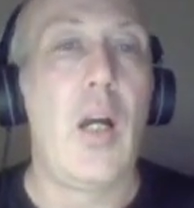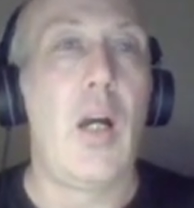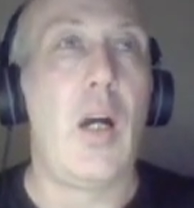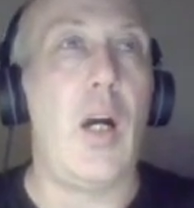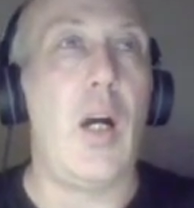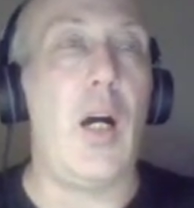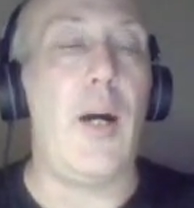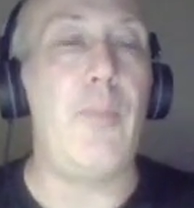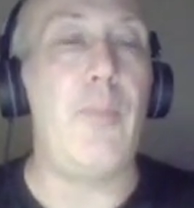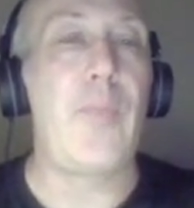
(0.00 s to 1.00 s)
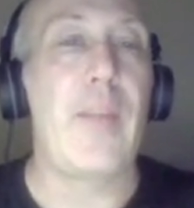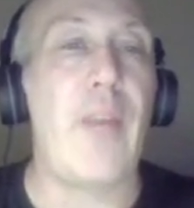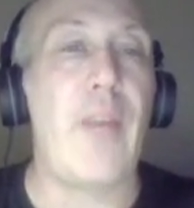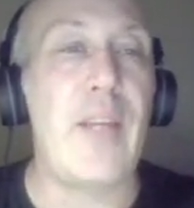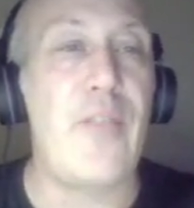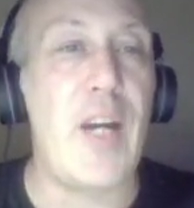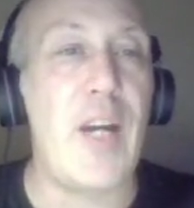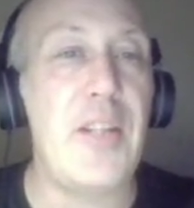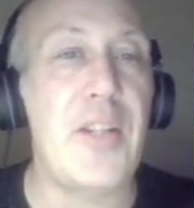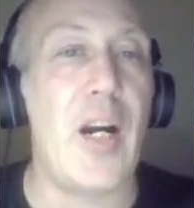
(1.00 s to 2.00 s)
um, if I can find the
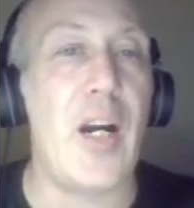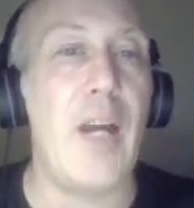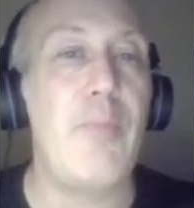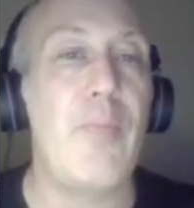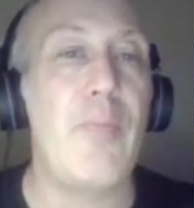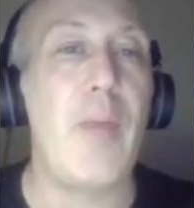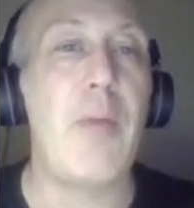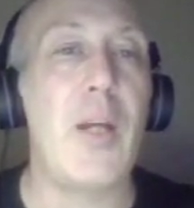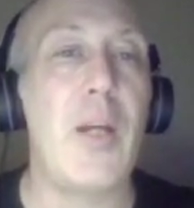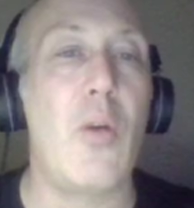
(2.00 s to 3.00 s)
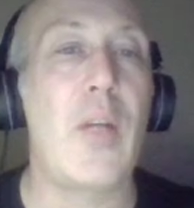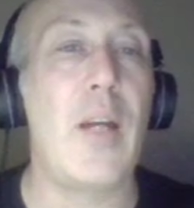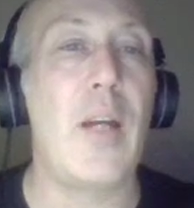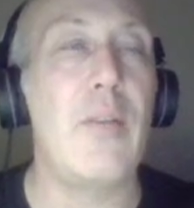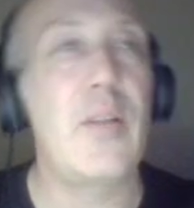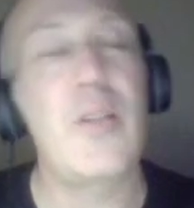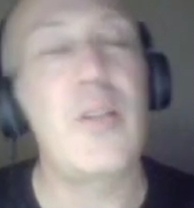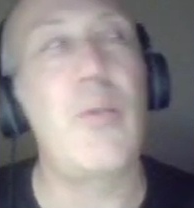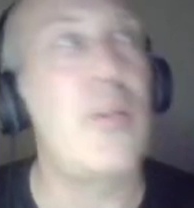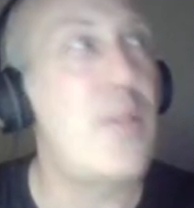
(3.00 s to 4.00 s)
time, maybe I'll get because
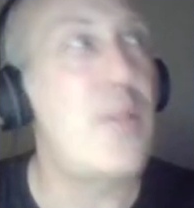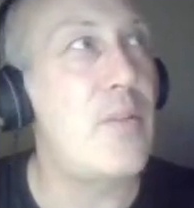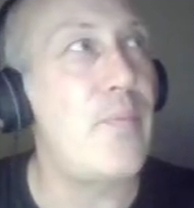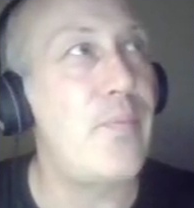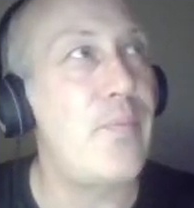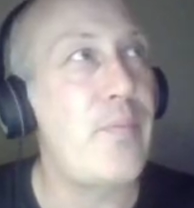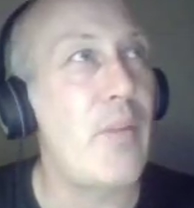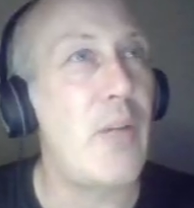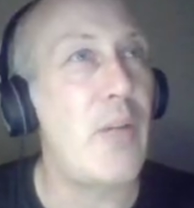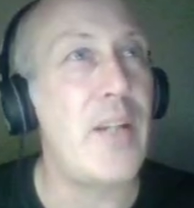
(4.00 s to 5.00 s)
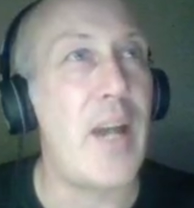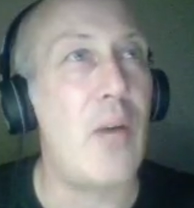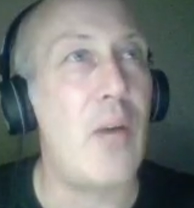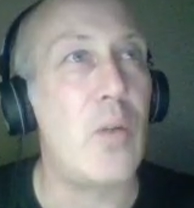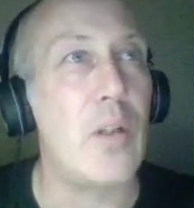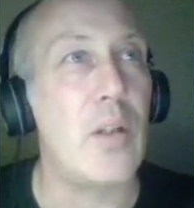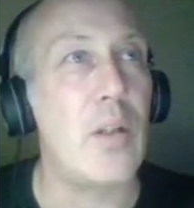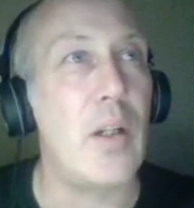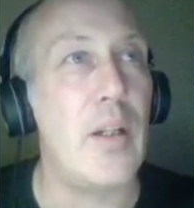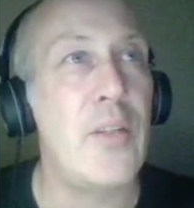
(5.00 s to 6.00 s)
we're right now we're uh,
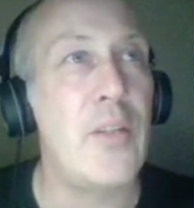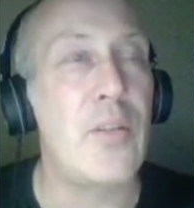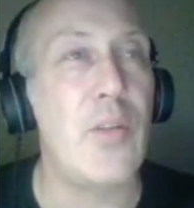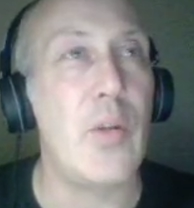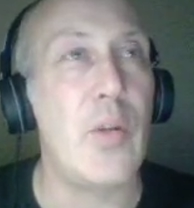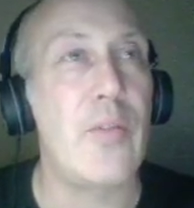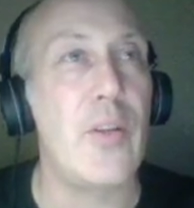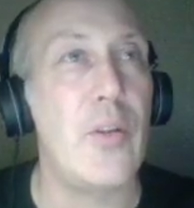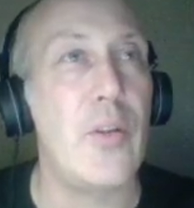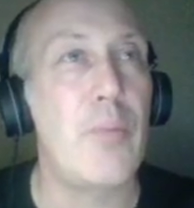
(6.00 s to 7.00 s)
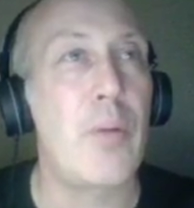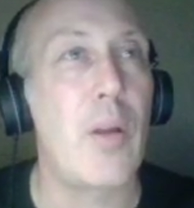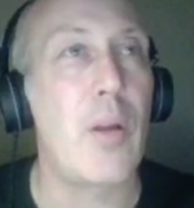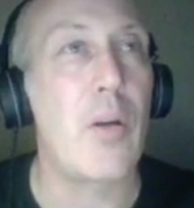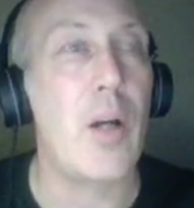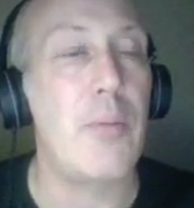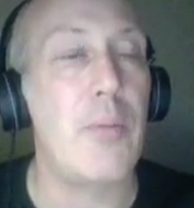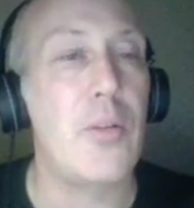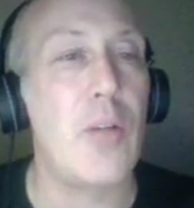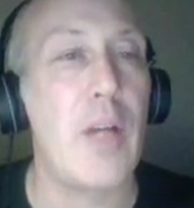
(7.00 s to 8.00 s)
interviewing for the new Perlocopter
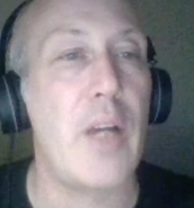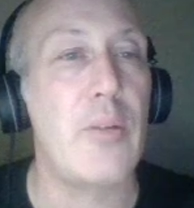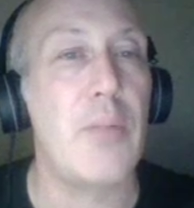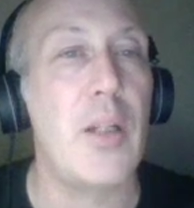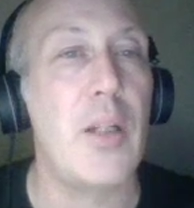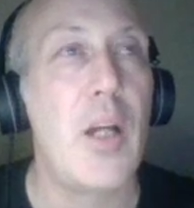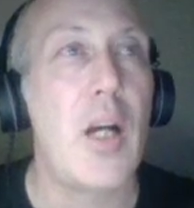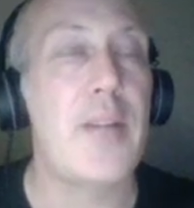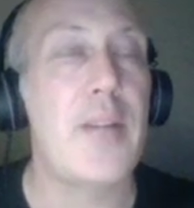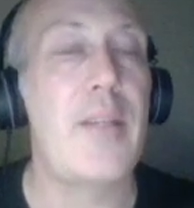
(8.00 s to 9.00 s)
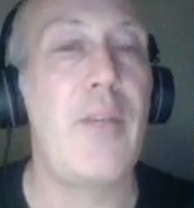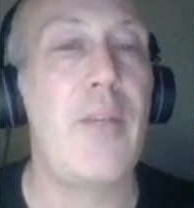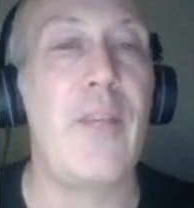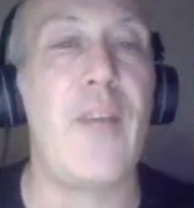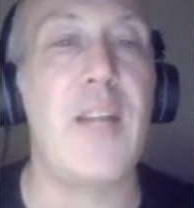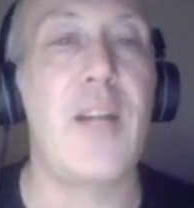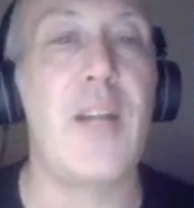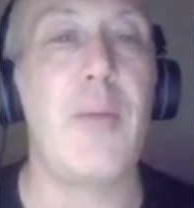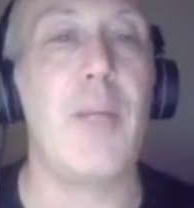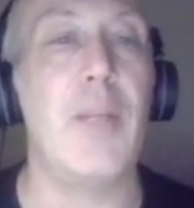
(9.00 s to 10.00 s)
driver, but I'll see if we can find time to
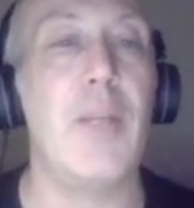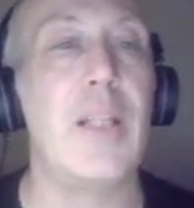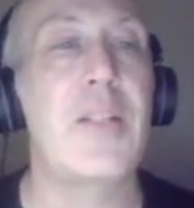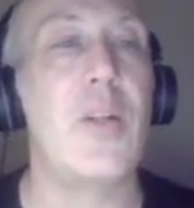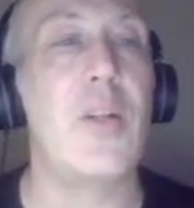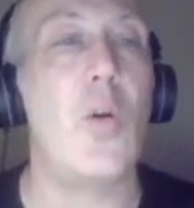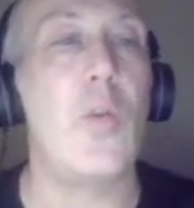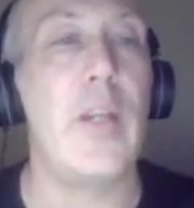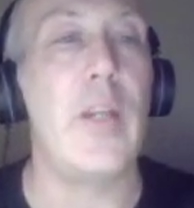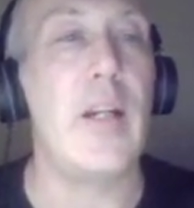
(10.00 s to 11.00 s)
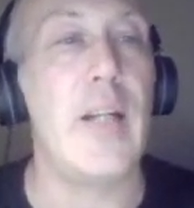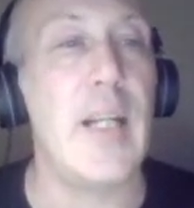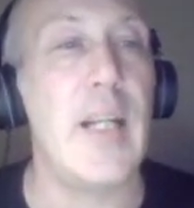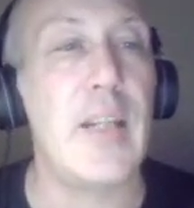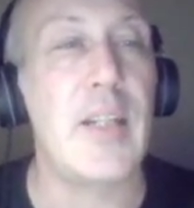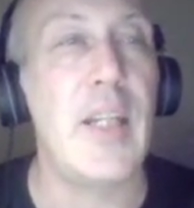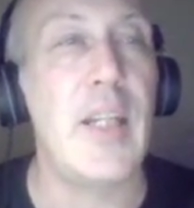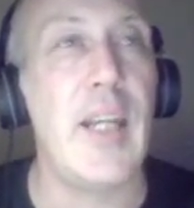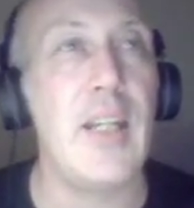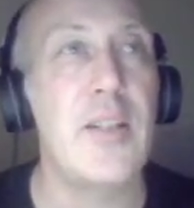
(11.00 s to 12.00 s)
get Melissa over there and get the
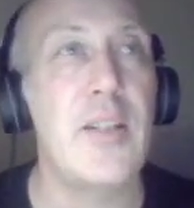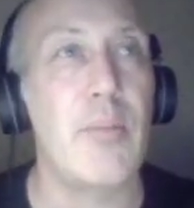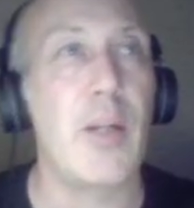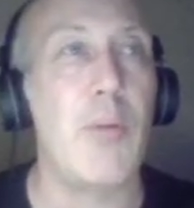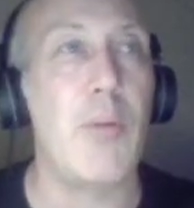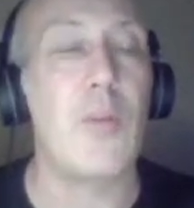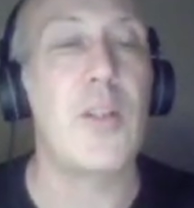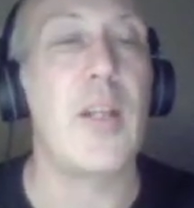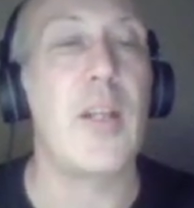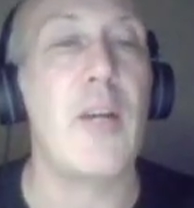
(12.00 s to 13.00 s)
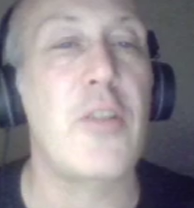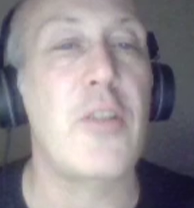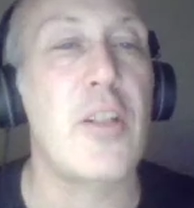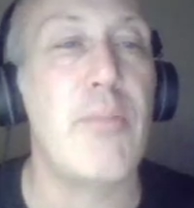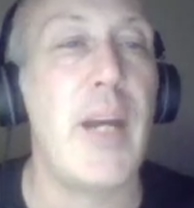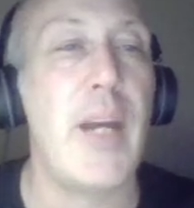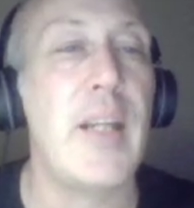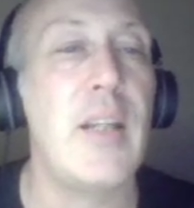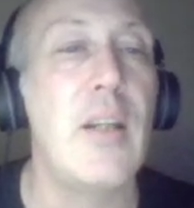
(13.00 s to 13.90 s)
Canadiens and bring them over to the house at Spanking